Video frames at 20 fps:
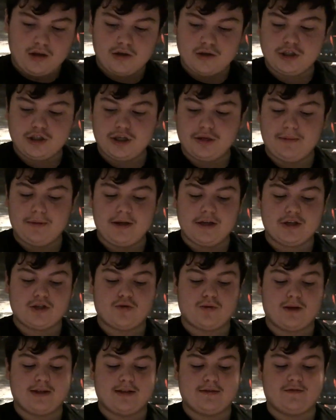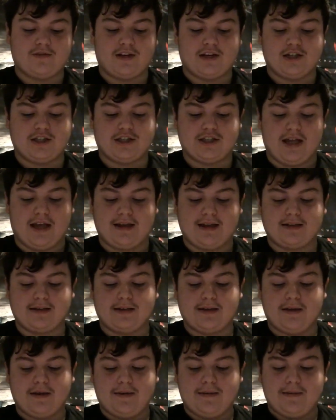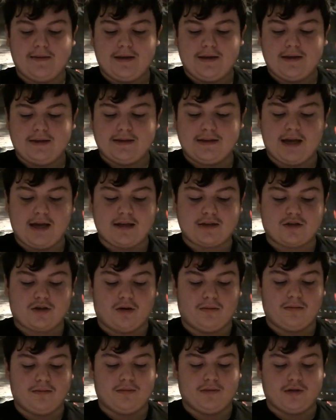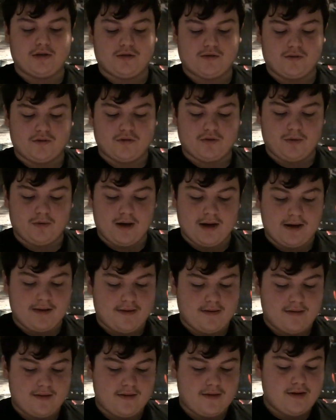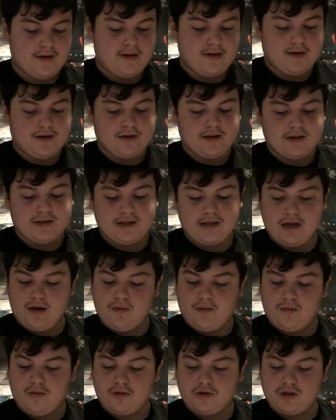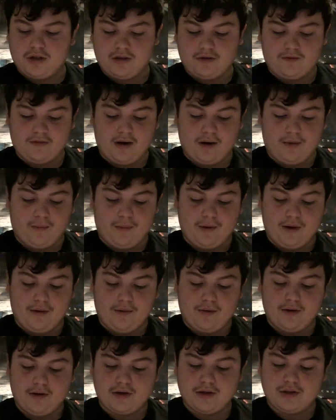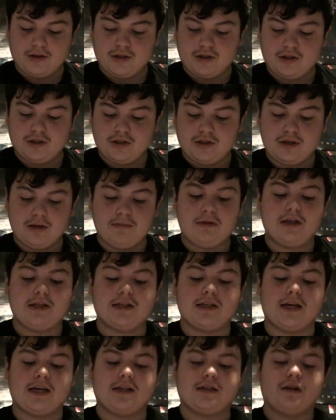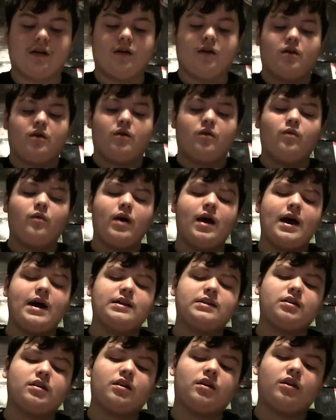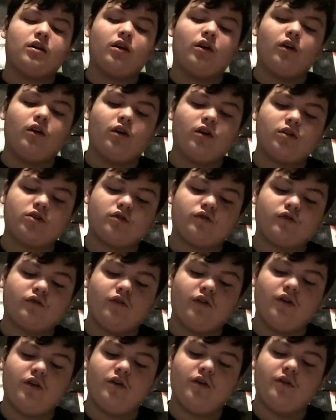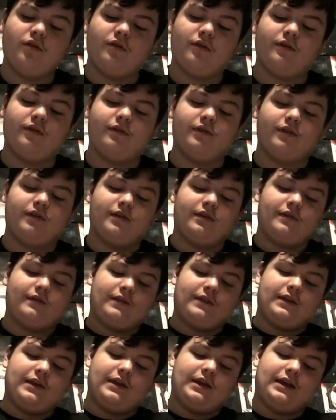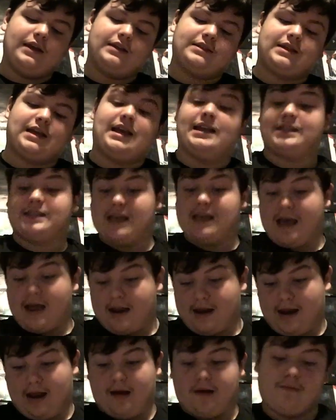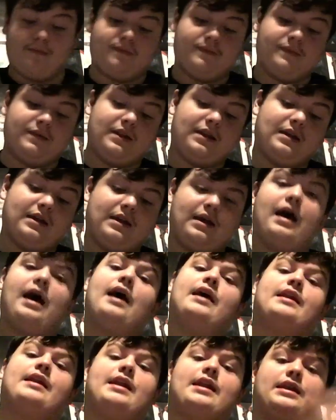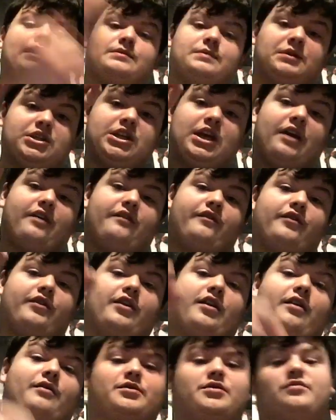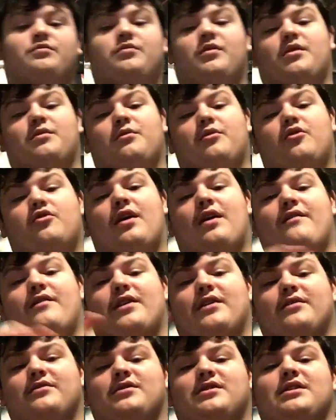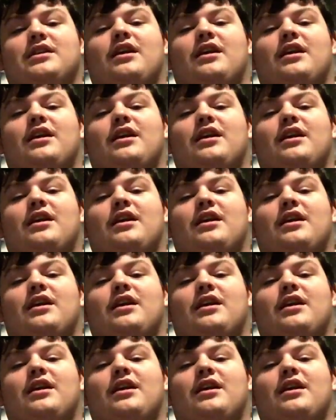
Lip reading: Jimmy and Twin finish sex. Sex compliments from Twin. Still watches film wheel. Jimmy says, "Where's the corkscrew?" It's in his hand now. And then he's machete through the eye, which is running more creative, because he's